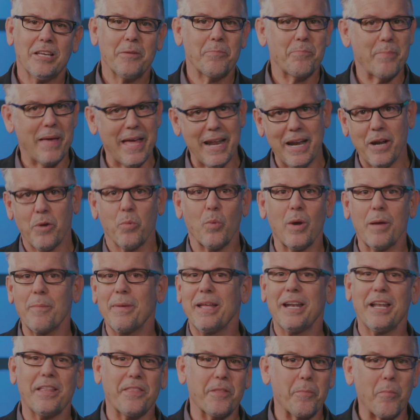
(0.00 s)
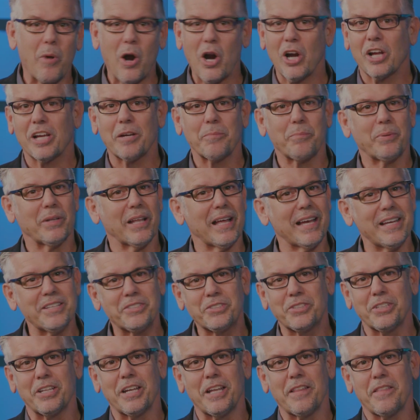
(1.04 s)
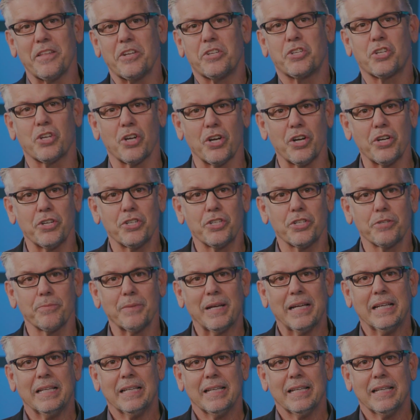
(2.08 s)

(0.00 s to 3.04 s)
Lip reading: men and women in the marketplace and in the church,